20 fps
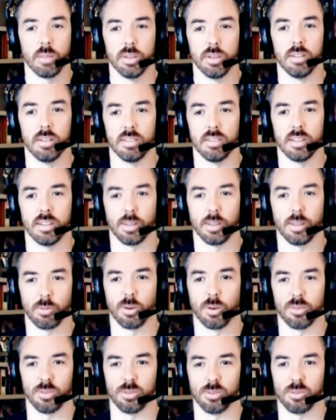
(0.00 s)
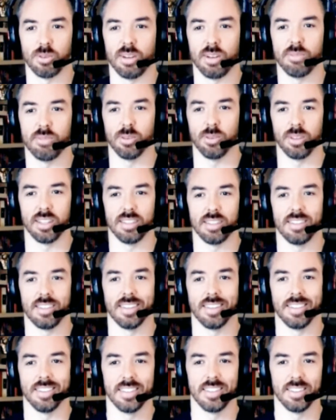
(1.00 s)
but I think we're also grateful that
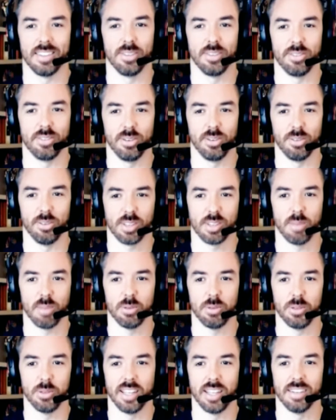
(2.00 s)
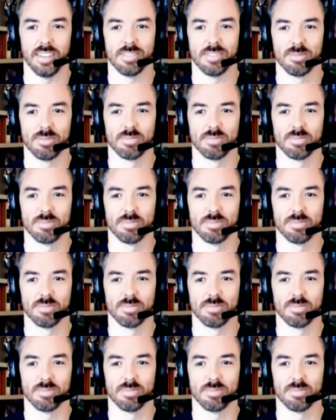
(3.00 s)
this year is coming to an end.